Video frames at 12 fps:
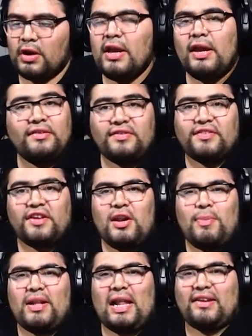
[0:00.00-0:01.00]
Is this gonna
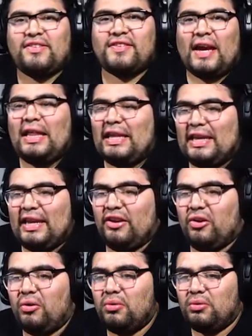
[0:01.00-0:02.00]
be like Silent Hill?